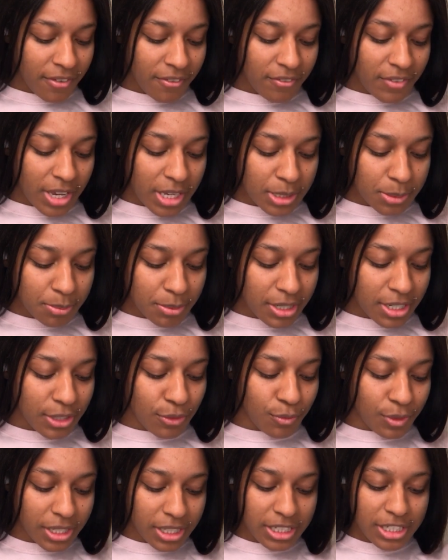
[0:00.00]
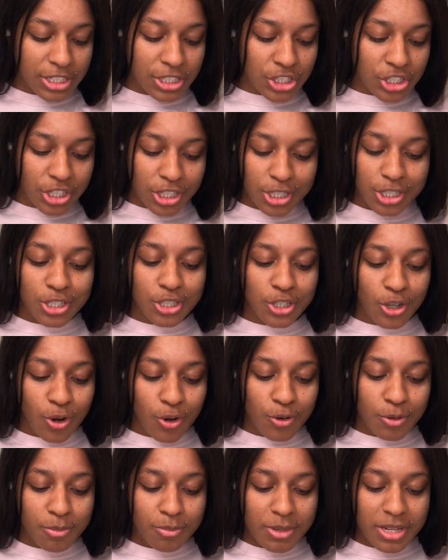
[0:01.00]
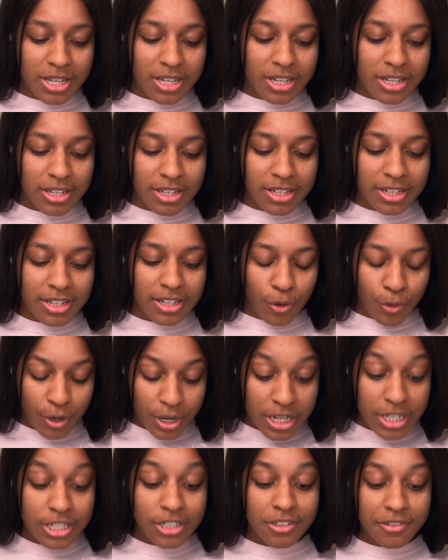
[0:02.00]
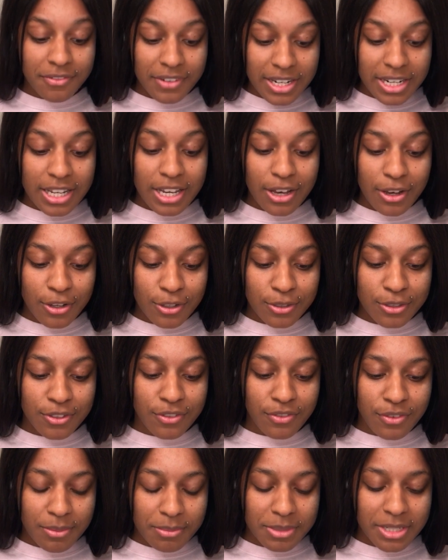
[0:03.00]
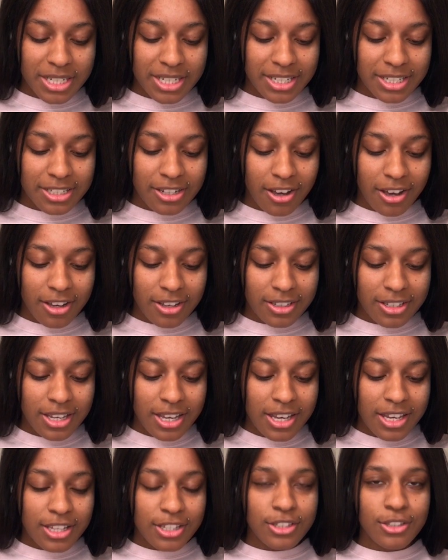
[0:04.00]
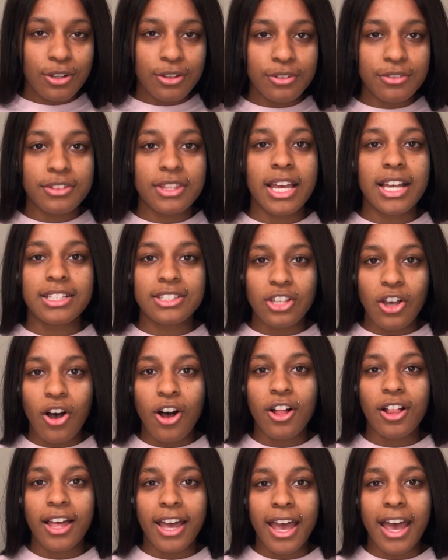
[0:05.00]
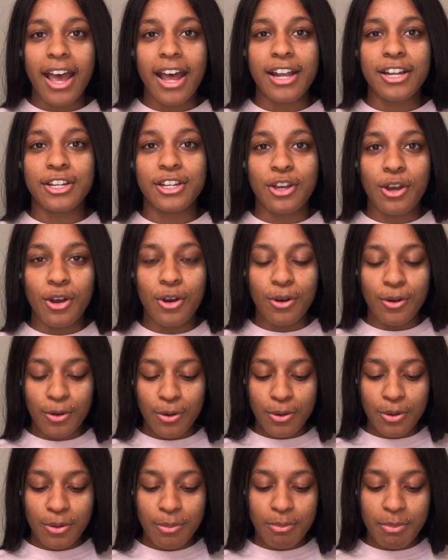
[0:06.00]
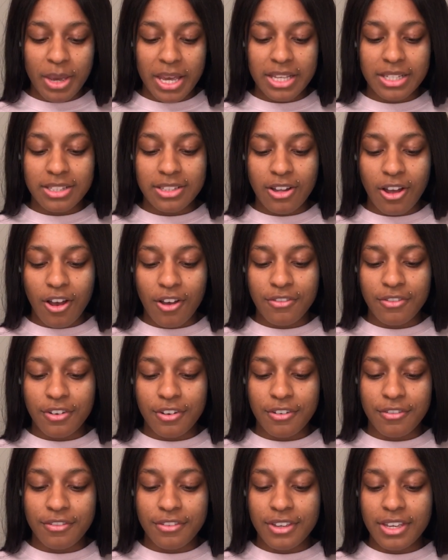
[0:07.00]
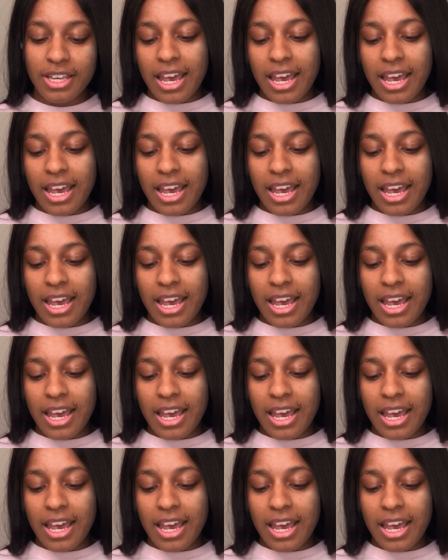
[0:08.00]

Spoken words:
Facebook really just showed me cringe videos from TikTok, so that's all I had to go based off of.